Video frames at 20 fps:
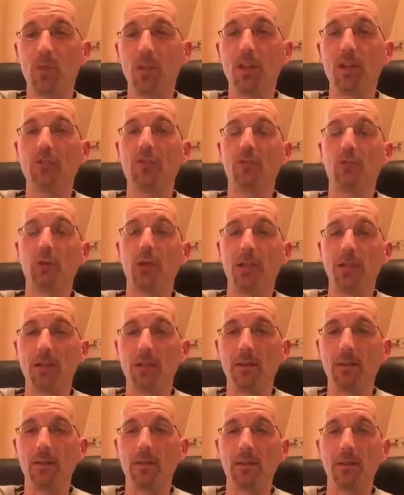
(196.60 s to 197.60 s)
next week.
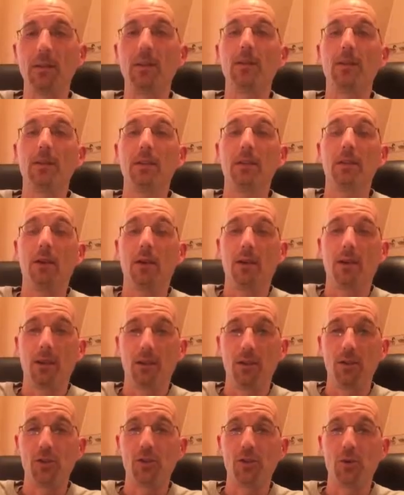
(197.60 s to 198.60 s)

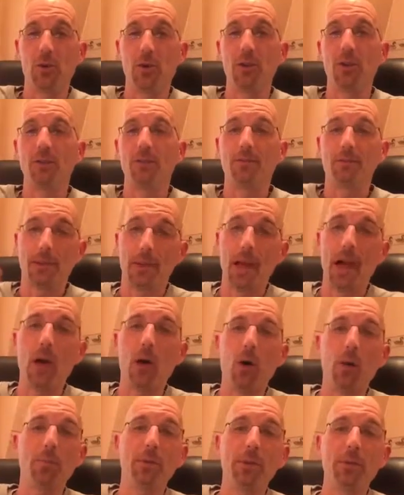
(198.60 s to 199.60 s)
Enjoy. For
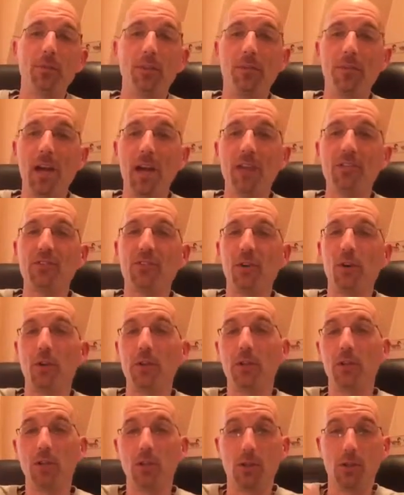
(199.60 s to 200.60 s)
now, I'm Peter
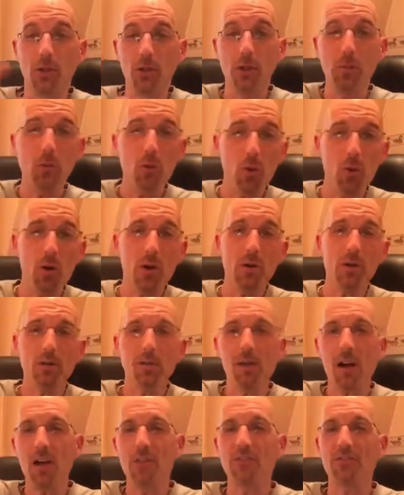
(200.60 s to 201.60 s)
Lovasco, your Good Morning
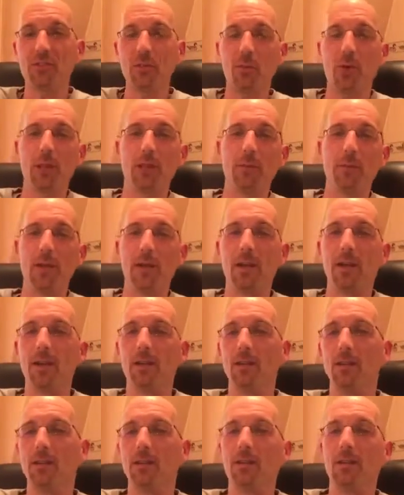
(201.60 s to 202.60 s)
Gloucester
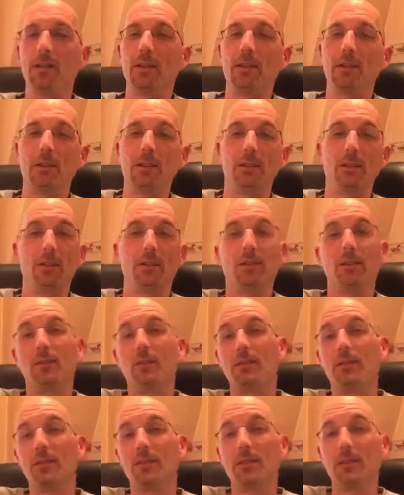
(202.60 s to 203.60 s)
weatherman.
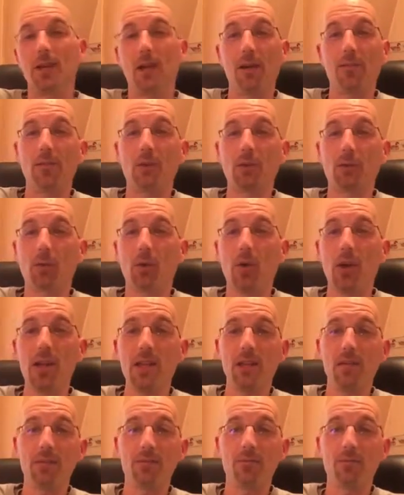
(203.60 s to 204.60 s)
Have a
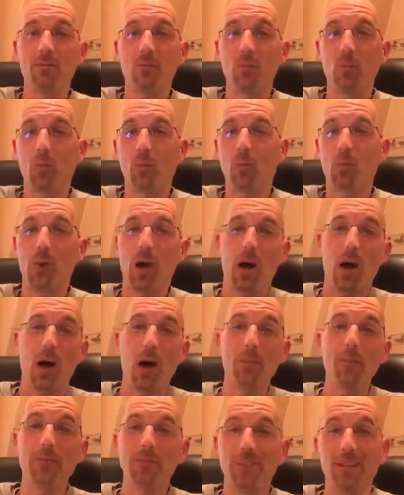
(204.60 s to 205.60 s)
great
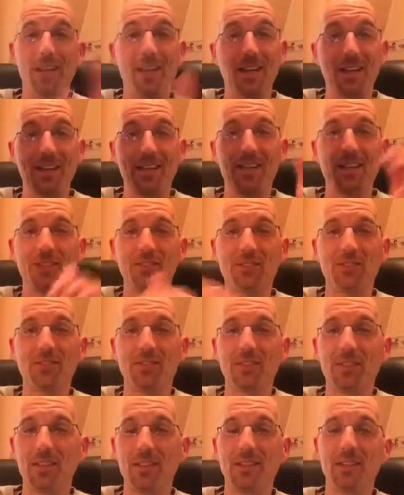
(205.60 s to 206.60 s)
hump day, I
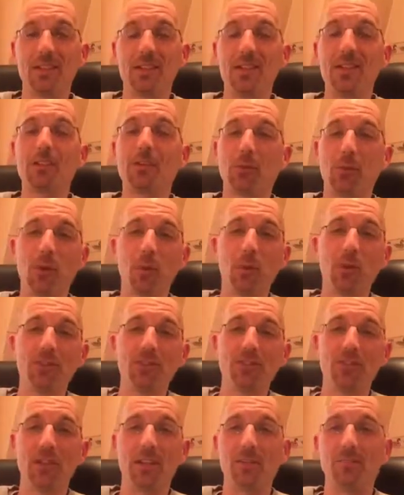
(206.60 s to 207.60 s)
guess, and a great
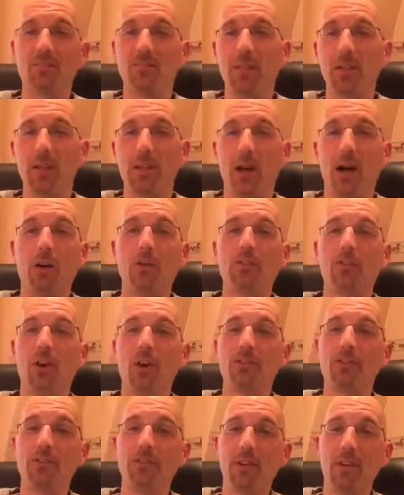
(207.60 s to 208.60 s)
Wednesday. I'll
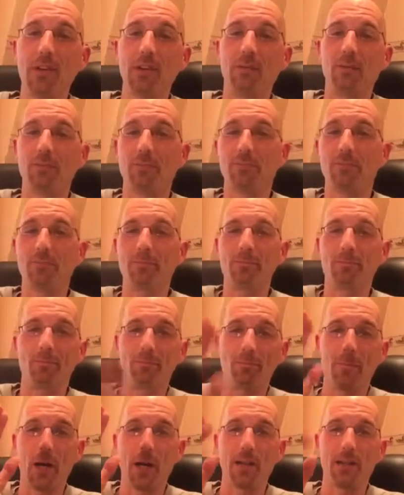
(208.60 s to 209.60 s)
talk to you later.
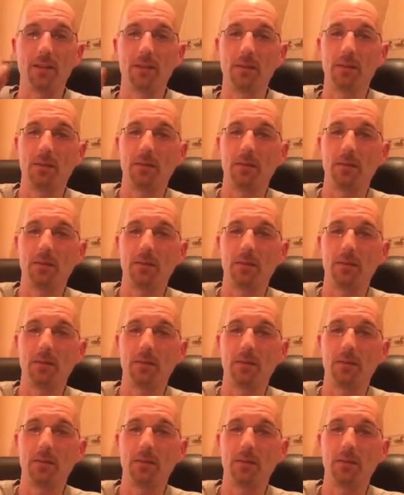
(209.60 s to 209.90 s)
Bye.